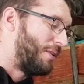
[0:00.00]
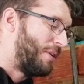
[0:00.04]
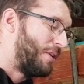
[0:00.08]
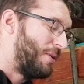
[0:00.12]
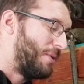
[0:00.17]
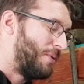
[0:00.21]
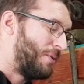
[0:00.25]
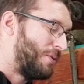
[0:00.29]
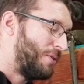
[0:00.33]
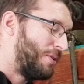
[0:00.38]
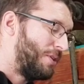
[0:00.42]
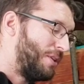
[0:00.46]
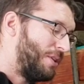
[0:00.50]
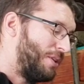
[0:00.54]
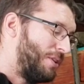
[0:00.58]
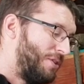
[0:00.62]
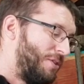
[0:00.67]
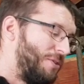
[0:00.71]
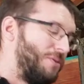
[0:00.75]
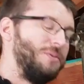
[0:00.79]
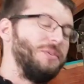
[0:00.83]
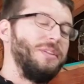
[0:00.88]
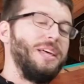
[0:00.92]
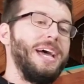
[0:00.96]
of those,
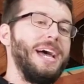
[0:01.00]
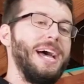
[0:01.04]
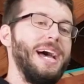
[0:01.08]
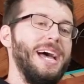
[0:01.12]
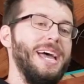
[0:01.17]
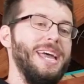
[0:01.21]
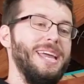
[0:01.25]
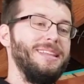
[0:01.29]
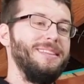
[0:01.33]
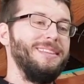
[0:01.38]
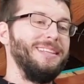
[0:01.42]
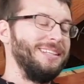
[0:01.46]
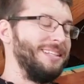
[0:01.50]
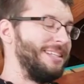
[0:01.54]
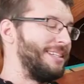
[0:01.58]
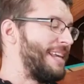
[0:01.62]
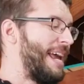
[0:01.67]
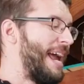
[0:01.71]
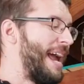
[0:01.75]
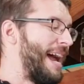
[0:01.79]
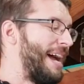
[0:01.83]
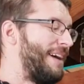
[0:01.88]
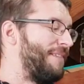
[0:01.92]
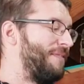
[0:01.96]
do that. And this is
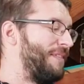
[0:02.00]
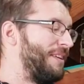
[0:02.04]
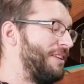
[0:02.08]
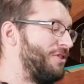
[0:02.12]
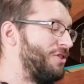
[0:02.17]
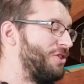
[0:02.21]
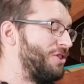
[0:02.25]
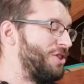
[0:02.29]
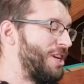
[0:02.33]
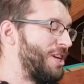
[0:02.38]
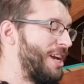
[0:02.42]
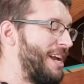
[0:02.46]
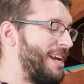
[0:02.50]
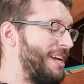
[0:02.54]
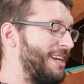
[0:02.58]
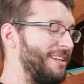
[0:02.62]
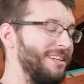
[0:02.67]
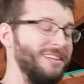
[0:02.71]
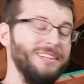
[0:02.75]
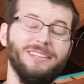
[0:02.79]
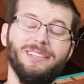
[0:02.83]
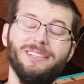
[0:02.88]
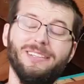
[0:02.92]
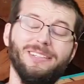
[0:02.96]
half inch
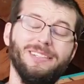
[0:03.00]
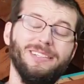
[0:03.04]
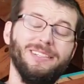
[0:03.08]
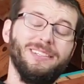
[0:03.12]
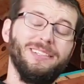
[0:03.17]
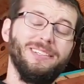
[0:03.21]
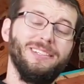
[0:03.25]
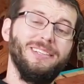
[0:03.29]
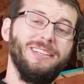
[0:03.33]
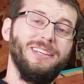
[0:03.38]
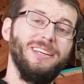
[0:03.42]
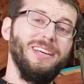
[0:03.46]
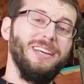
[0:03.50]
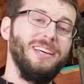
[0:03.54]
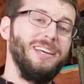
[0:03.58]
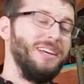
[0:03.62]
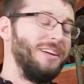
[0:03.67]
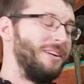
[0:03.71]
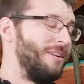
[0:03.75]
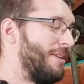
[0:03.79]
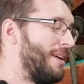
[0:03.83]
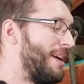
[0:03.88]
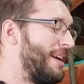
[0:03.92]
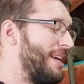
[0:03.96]
chain
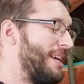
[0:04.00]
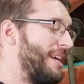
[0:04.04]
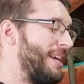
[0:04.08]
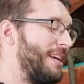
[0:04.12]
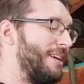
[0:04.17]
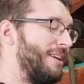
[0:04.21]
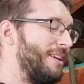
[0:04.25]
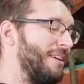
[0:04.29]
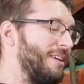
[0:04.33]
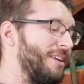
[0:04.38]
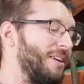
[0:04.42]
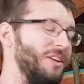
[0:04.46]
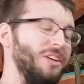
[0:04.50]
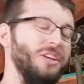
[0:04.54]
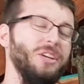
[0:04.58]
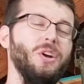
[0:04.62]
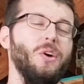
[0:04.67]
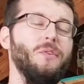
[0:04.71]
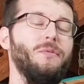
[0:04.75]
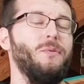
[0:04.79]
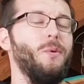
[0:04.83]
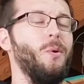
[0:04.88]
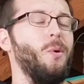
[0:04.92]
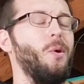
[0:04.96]
right here. You
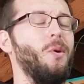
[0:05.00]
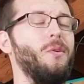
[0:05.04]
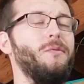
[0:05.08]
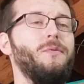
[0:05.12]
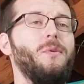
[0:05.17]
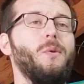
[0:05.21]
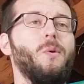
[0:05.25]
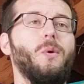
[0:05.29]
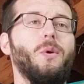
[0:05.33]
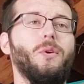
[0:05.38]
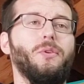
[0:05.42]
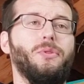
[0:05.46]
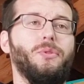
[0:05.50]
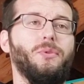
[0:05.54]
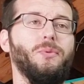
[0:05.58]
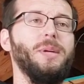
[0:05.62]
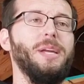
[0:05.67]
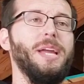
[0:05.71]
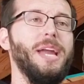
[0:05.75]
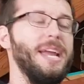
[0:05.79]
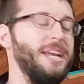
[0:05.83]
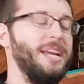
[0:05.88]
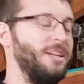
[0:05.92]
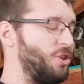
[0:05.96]
go 404,
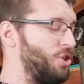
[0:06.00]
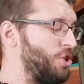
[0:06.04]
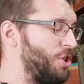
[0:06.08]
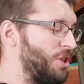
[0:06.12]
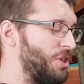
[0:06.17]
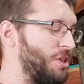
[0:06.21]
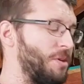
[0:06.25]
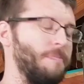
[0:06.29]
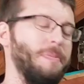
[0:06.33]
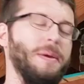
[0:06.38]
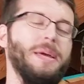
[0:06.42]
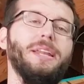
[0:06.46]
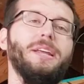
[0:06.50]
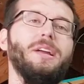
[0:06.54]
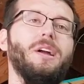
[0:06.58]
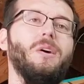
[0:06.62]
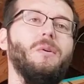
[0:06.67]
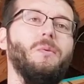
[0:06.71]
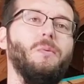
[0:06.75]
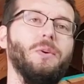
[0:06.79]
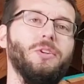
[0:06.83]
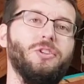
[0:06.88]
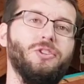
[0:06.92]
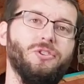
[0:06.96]
3 eighths, just depending
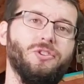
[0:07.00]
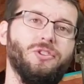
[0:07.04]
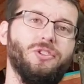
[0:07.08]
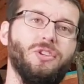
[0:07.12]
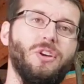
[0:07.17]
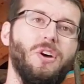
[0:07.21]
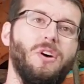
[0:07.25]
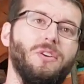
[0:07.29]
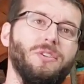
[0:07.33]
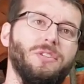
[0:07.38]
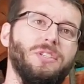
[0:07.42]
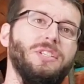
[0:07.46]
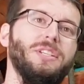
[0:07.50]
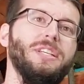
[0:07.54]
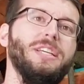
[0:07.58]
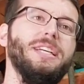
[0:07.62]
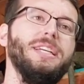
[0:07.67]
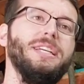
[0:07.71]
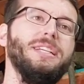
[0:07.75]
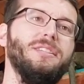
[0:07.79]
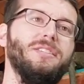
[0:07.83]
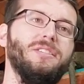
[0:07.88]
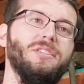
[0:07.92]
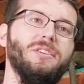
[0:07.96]
on what your saws
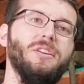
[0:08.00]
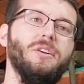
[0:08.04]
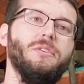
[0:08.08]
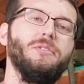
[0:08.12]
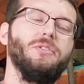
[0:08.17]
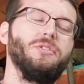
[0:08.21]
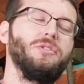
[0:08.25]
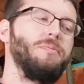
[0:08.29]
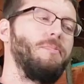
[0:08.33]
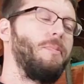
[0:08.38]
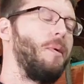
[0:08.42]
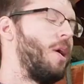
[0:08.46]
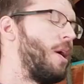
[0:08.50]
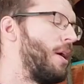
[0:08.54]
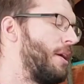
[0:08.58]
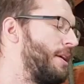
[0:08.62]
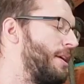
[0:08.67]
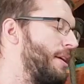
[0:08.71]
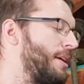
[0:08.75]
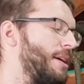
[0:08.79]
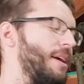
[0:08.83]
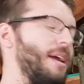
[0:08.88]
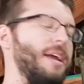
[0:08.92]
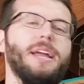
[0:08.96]
needs, you know, your
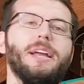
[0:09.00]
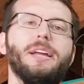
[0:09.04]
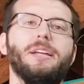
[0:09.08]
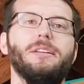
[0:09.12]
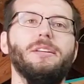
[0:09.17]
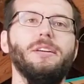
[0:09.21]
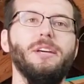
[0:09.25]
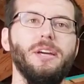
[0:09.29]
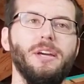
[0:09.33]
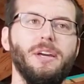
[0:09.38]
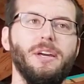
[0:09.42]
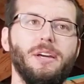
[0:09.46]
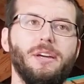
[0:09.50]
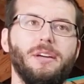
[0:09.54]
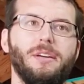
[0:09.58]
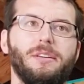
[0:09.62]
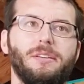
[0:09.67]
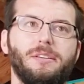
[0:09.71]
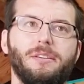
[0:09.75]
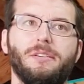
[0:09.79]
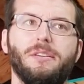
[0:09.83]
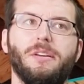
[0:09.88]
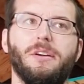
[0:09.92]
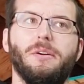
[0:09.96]
sprocket and,
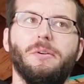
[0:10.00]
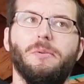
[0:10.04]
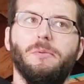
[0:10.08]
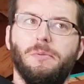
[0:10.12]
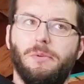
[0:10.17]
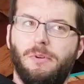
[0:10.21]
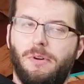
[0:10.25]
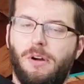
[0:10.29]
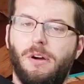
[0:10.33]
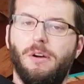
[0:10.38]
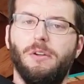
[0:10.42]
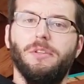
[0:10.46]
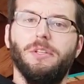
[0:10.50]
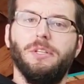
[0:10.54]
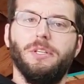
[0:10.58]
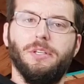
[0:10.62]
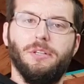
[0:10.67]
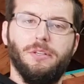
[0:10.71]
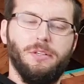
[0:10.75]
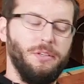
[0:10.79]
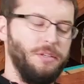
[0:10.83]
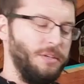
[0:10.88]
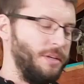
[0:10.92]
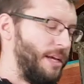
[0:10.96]
you know, all the
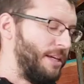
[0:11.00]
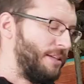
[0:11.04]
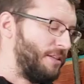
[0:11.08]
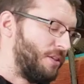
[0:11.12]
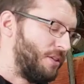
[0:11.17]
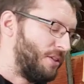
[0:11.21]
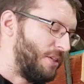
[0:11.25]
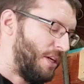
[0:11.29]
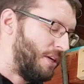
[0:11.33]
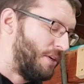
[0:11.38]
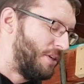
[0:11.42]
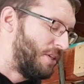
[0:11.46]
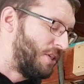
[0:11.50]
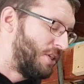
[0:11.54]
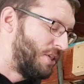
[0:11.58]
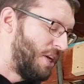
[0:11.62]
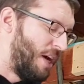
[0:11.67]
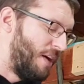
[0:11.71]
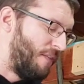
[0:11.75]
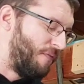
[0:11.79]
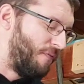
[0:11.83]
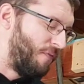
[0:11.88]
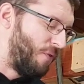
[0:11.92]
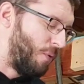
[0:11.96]
necessary
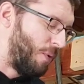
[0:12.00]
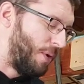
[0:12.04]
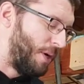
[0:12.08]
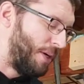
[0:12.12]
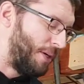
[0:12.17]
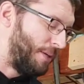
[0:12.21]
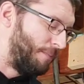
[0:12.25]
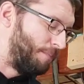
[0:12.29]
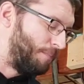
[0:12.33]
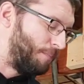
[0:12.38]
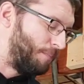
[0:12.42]
stuff for it.